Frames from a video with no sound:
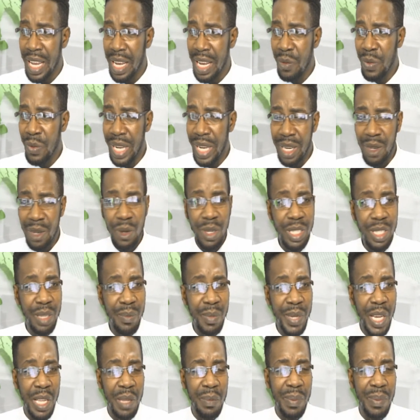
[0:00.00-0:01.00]
We are going to be
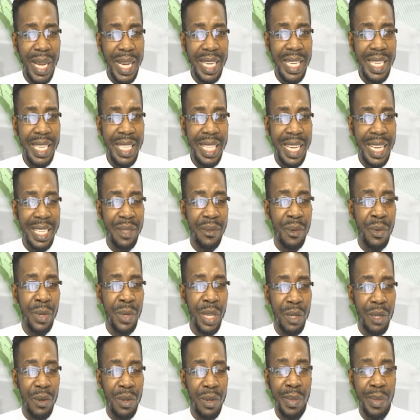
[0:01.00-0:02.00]
unpacking that. We
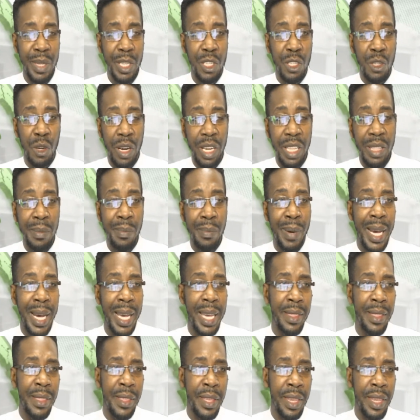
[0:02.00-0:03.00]
are going to be joined by
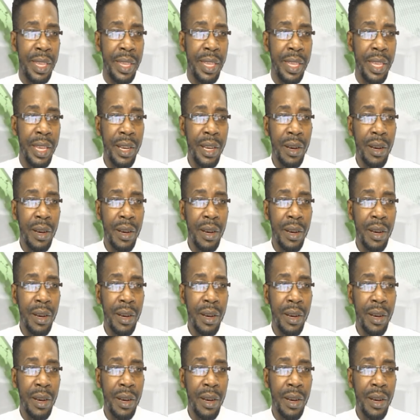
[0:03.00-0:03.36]
the